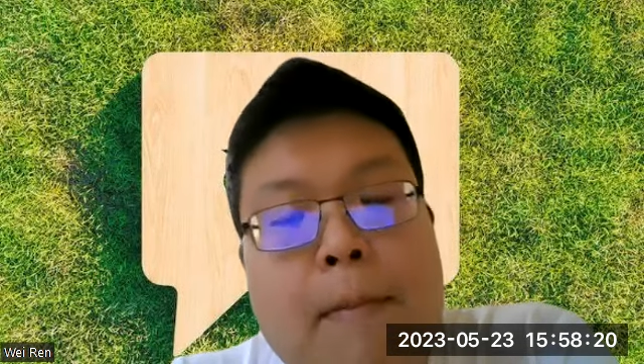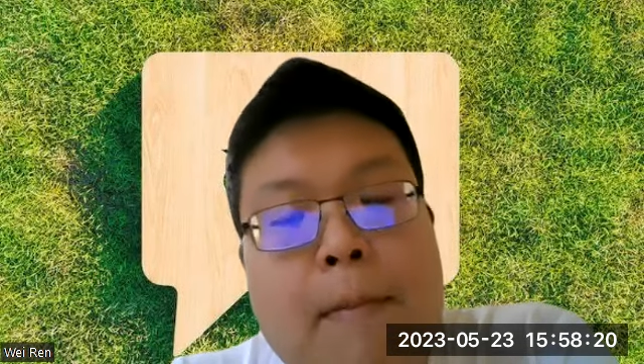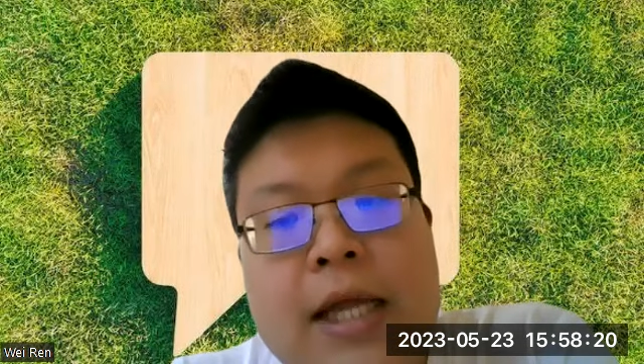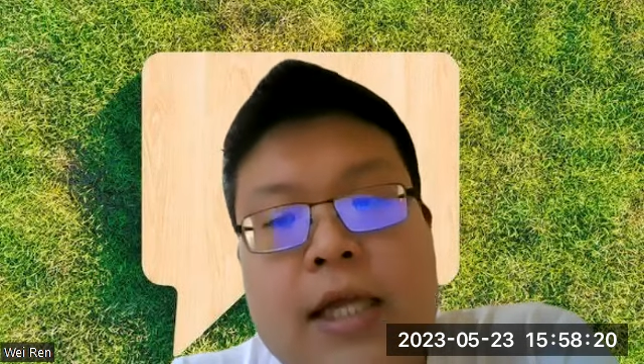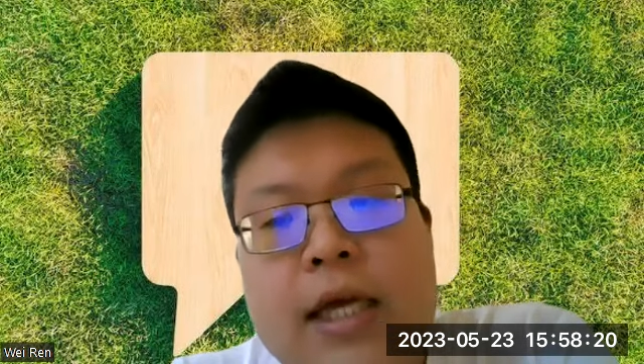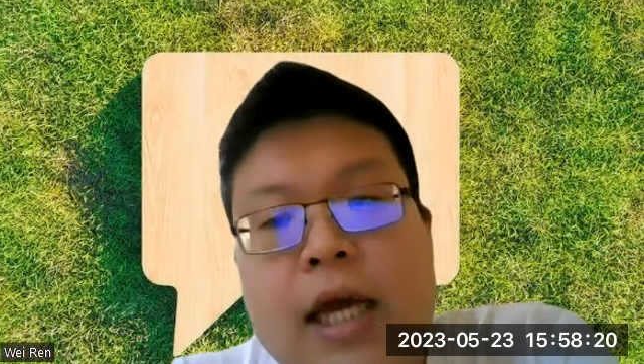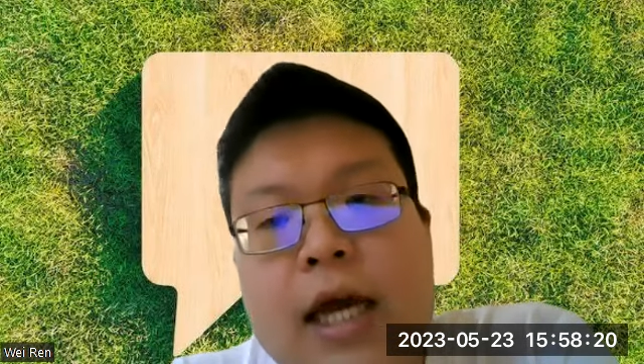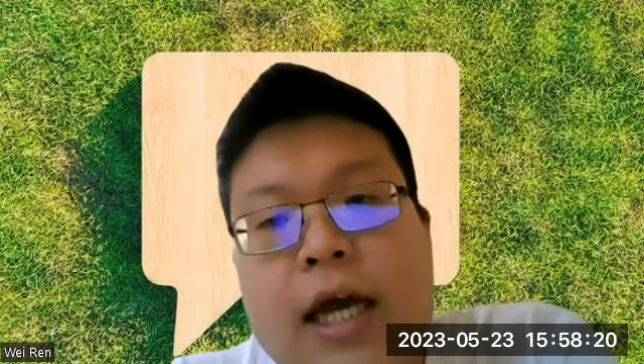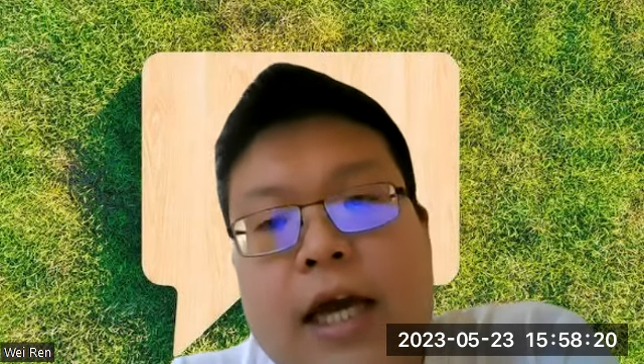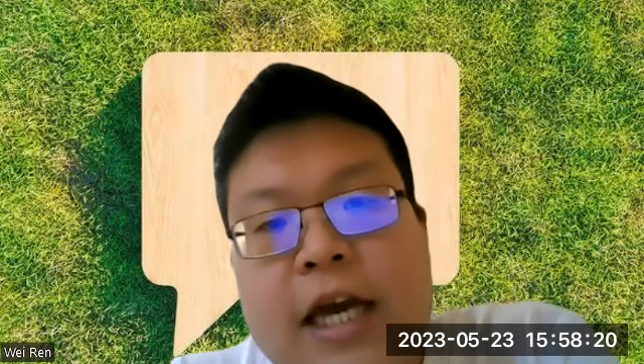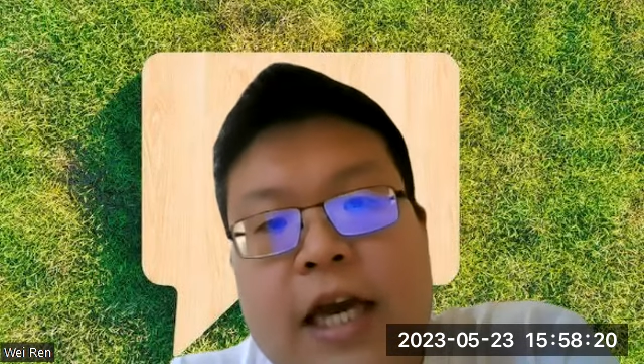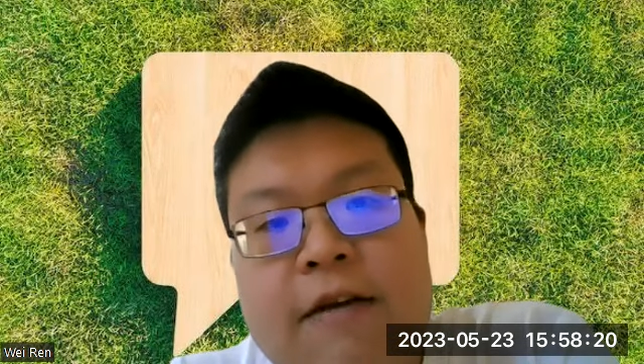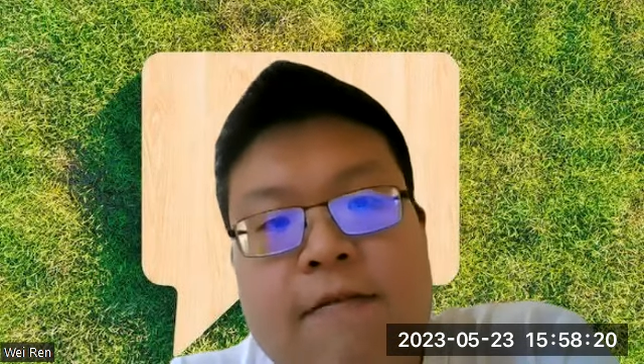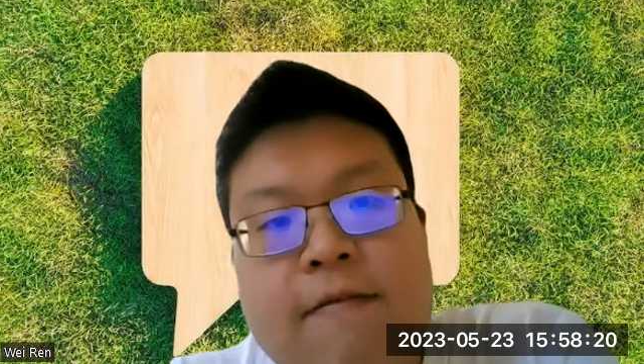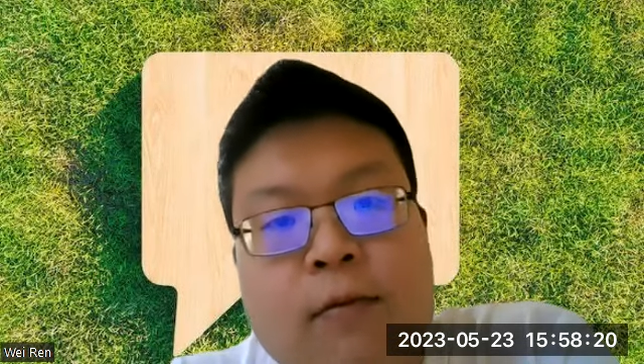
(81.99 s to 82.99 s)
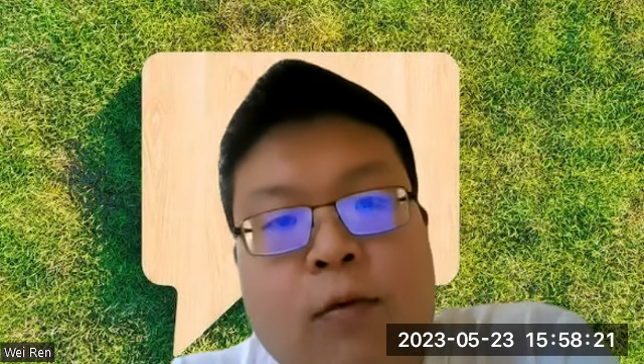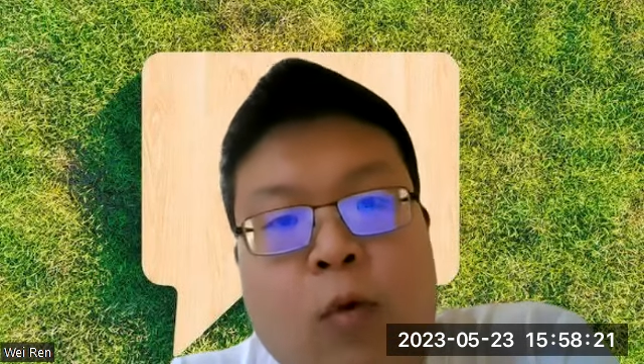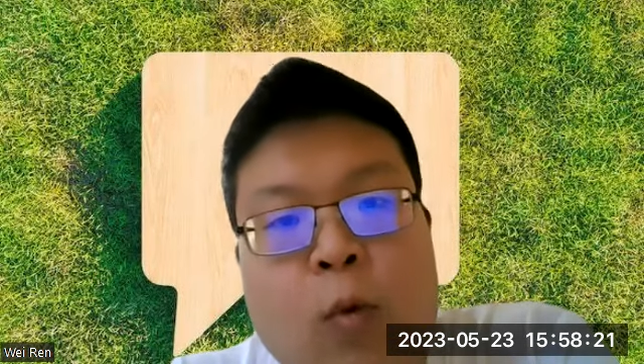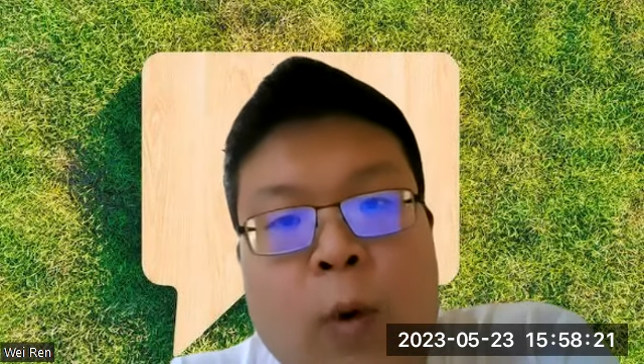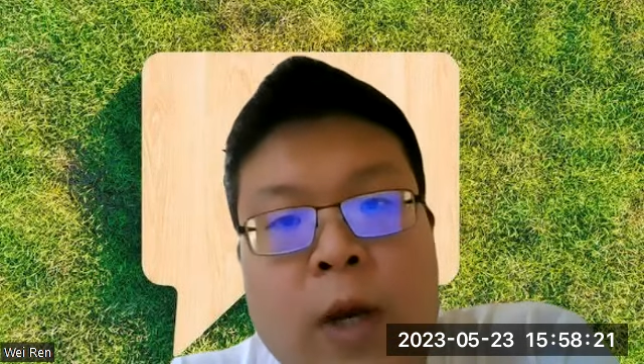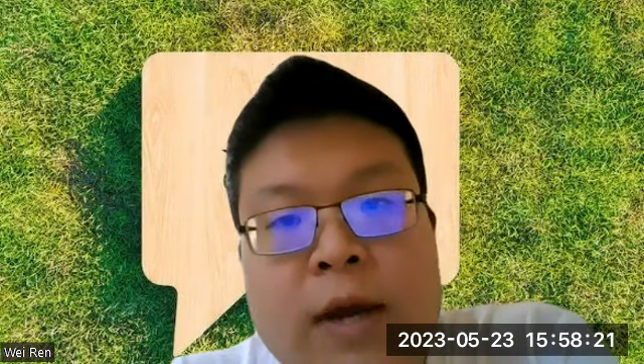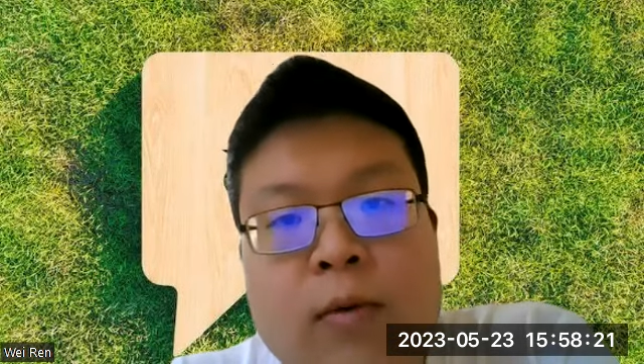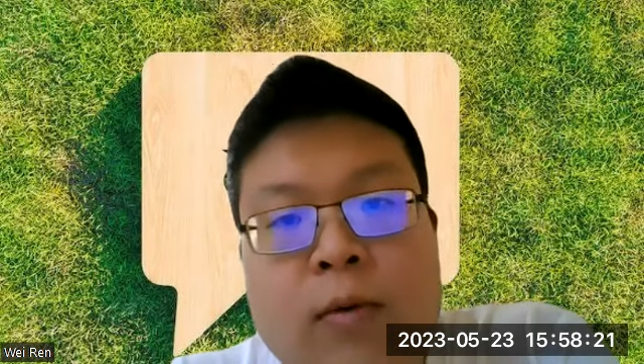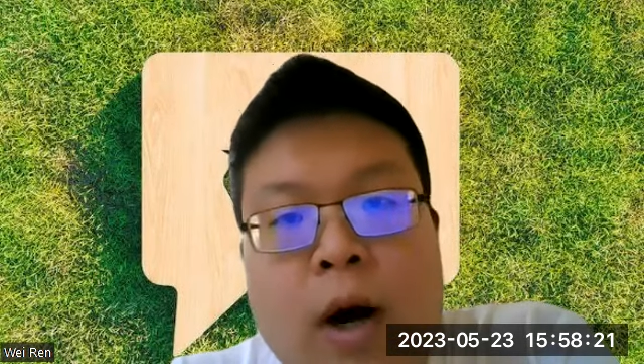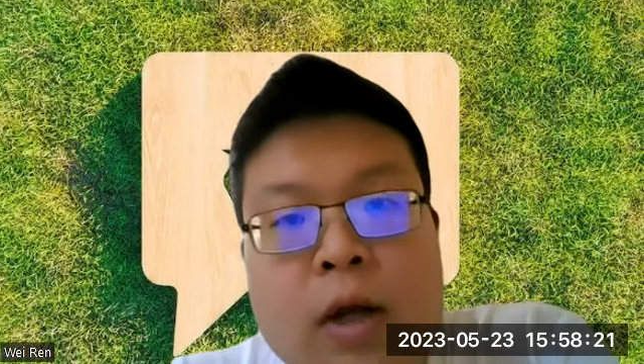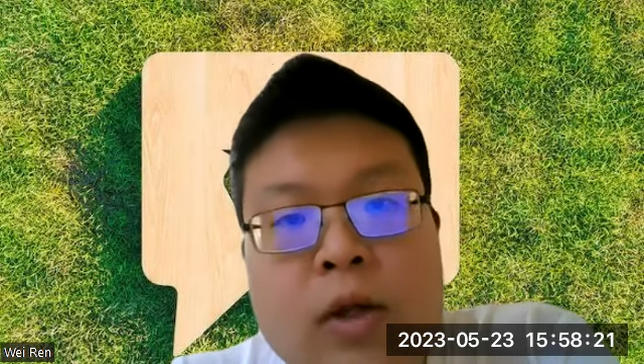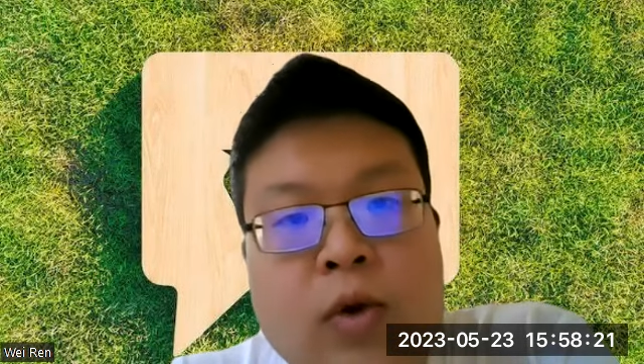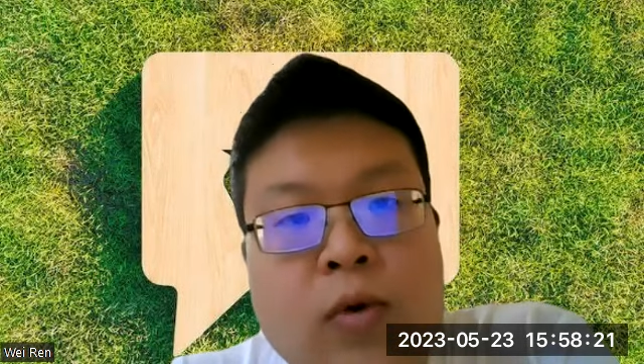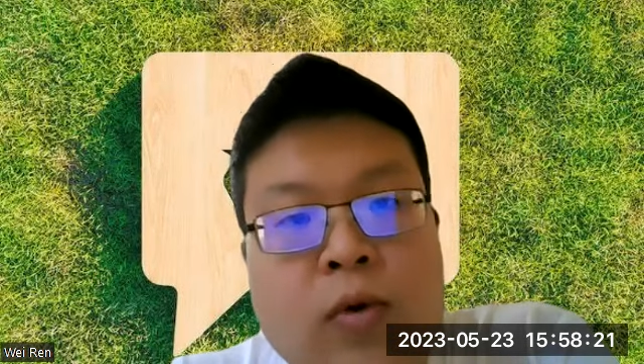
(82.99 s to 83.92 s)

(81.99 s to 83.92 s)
But if we want